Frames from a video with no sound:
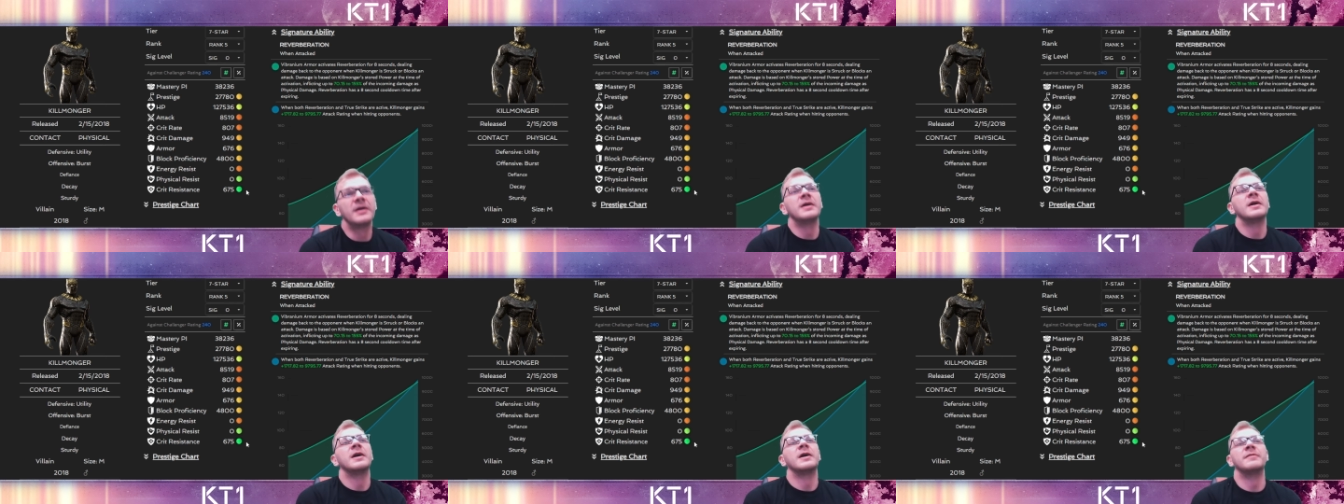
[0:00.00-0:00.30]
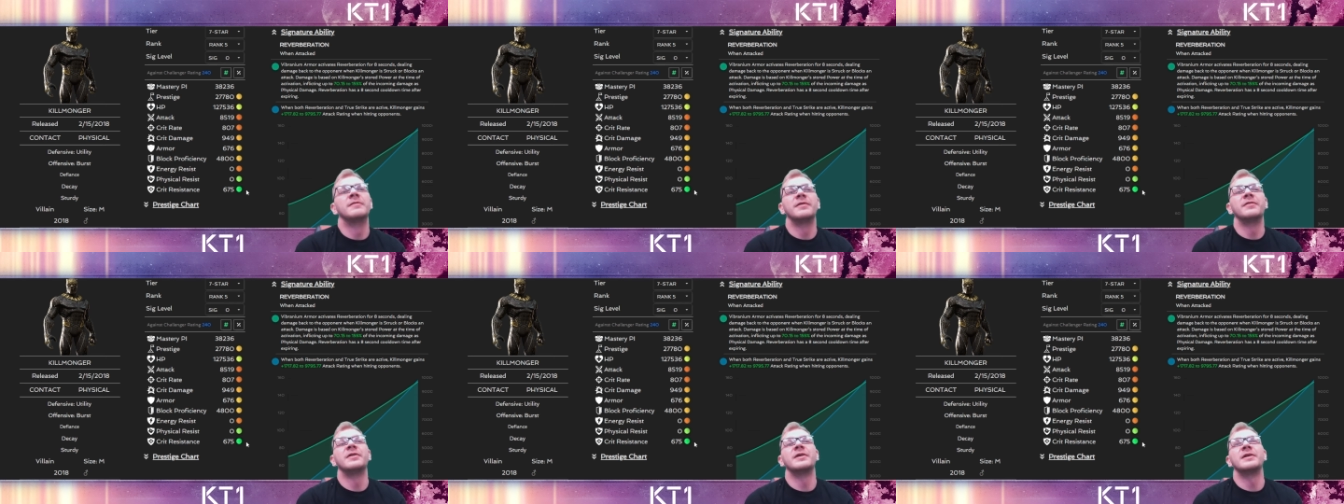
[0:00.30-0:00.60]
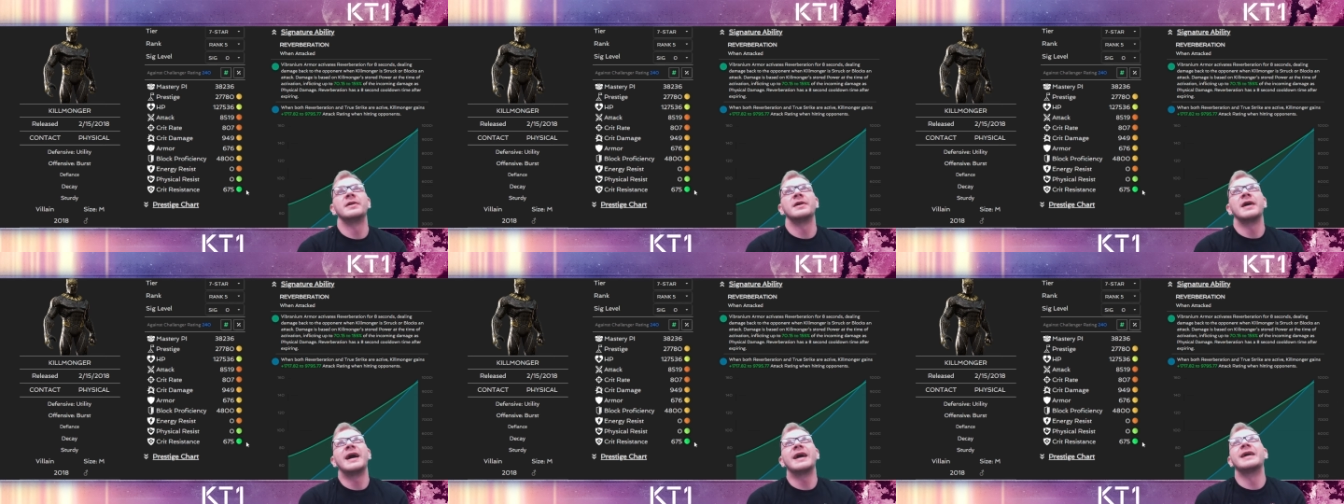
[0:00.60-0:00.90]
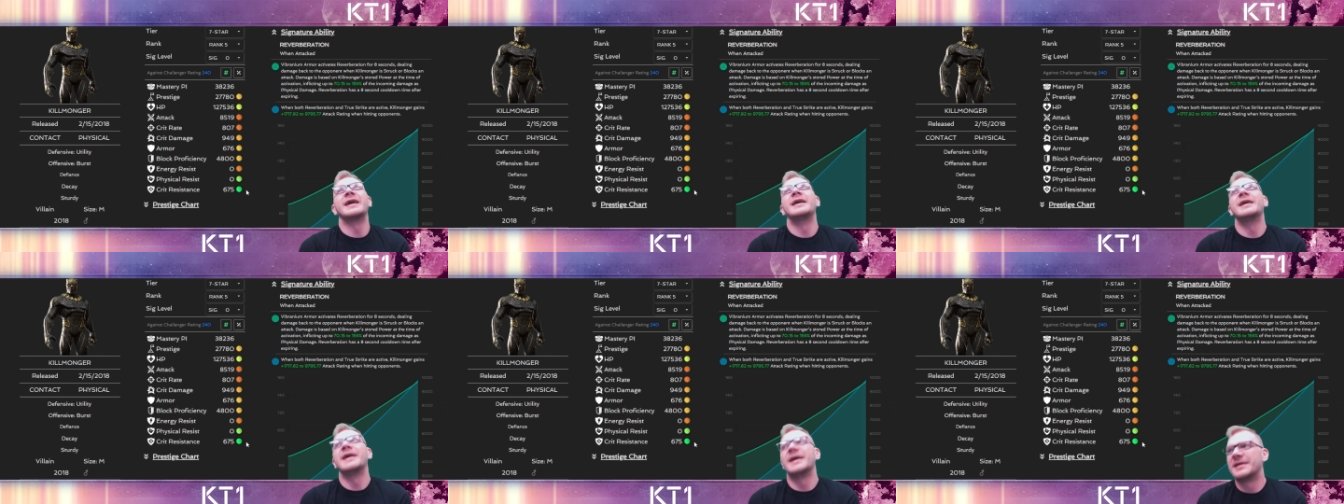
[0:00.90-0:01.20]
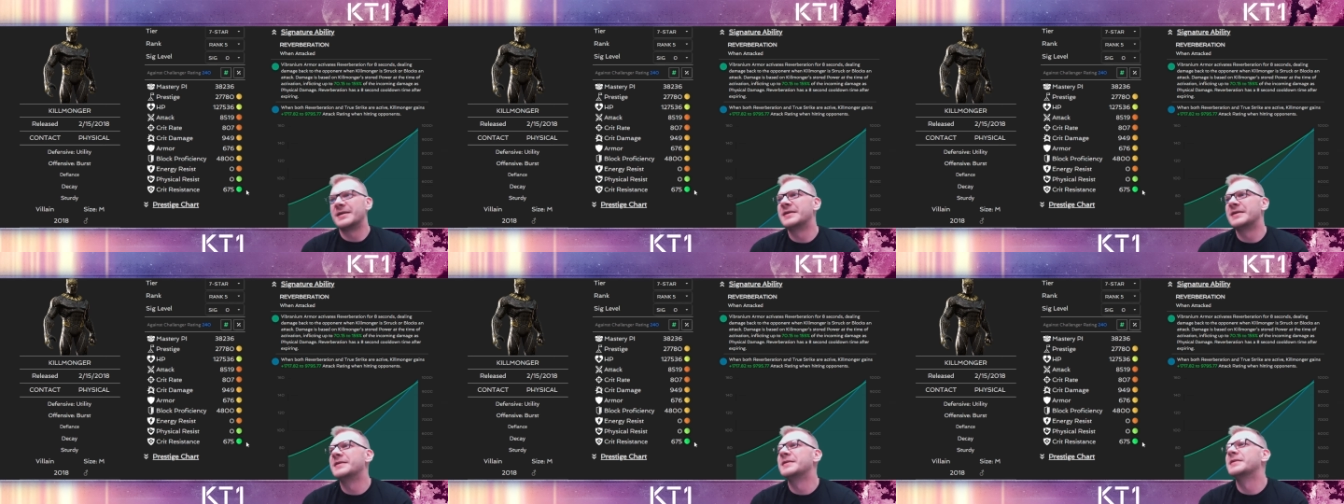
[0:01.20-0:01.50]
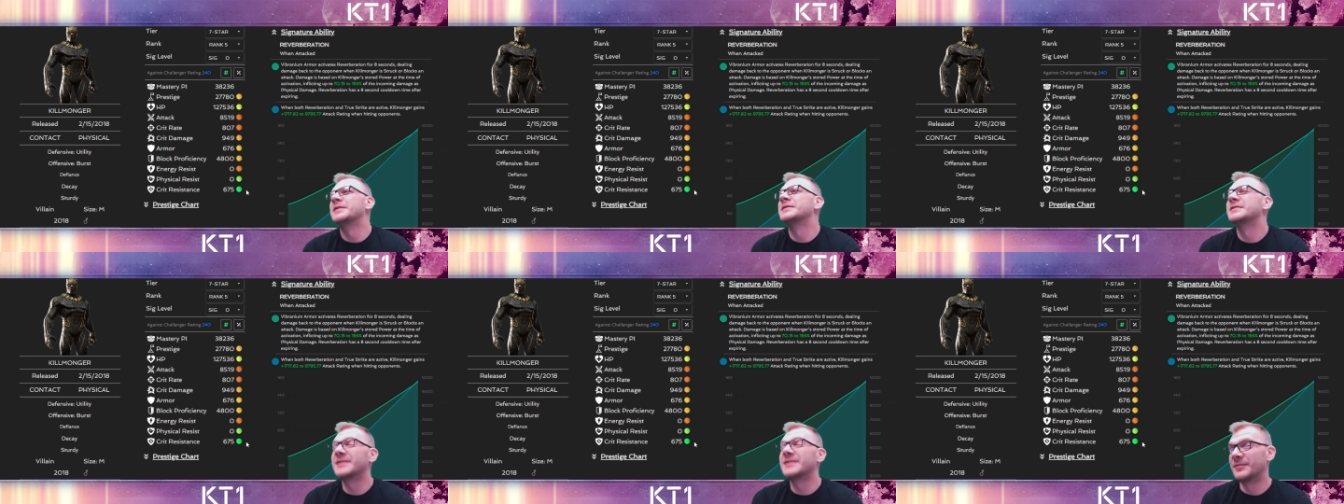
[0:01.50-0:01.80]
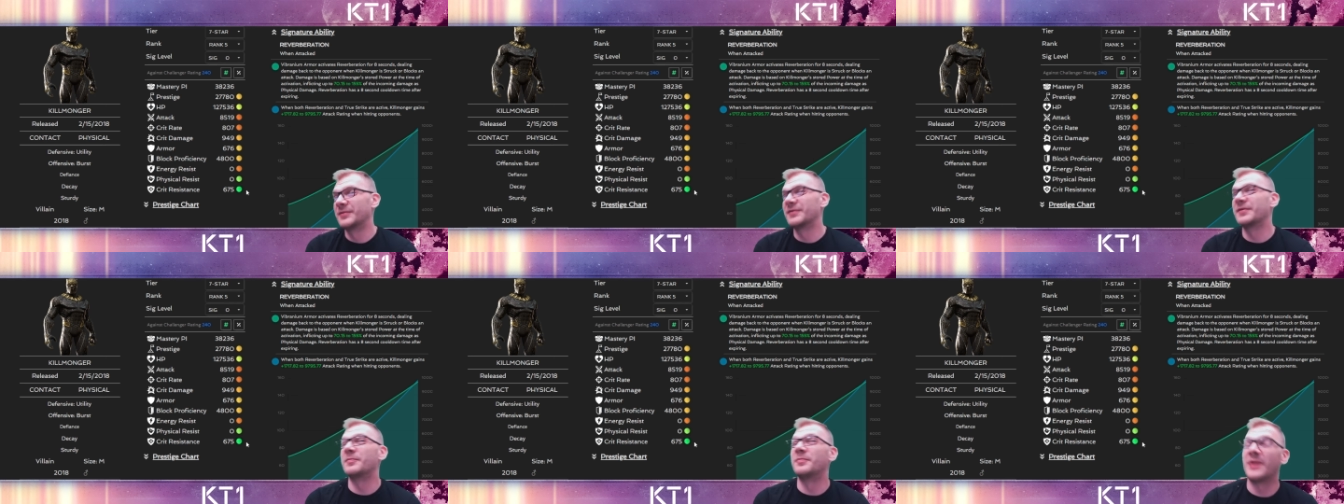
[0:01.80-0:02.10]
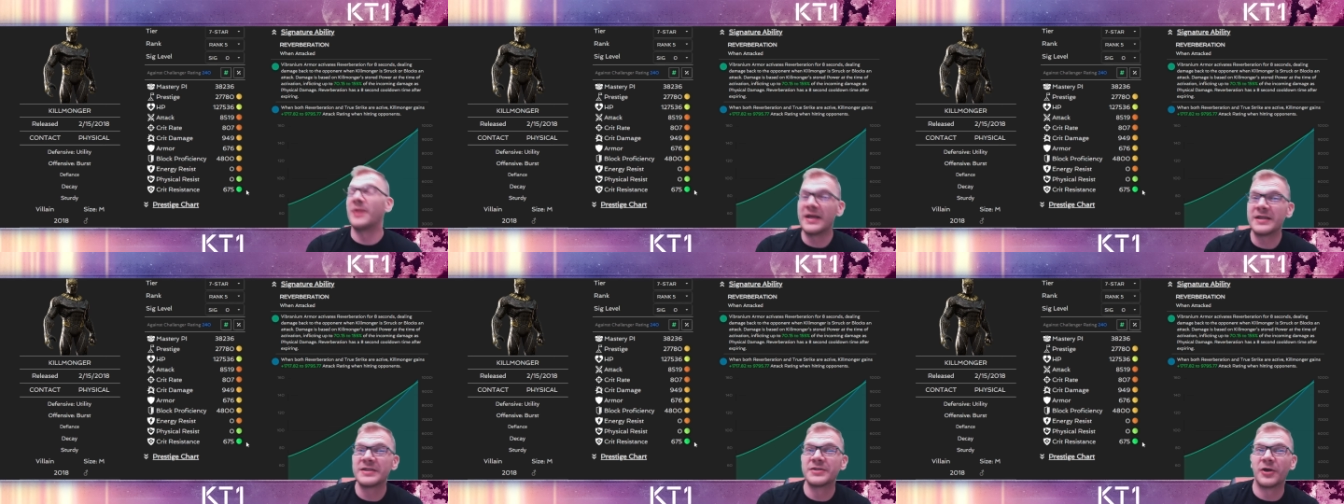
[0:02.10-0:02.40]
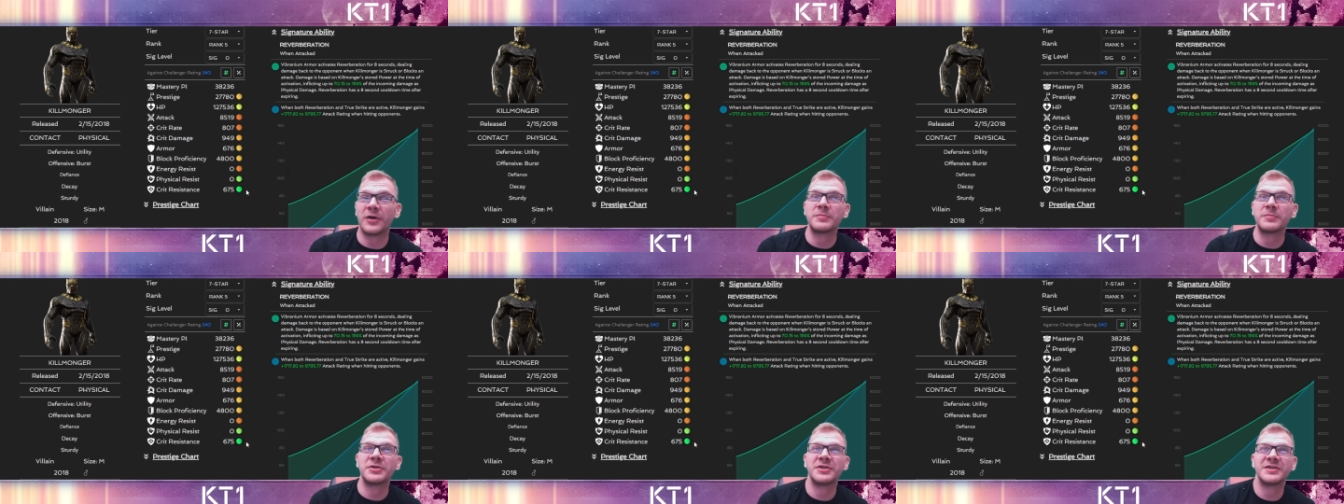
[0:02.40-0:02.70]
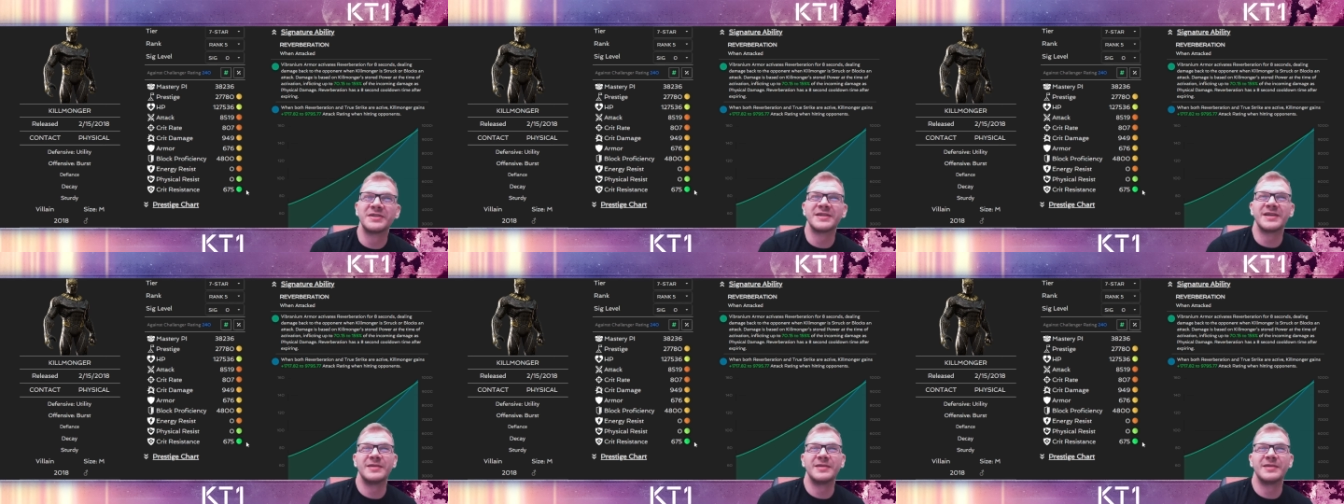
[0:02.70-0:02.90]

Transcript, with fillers: However, again, some of the best options,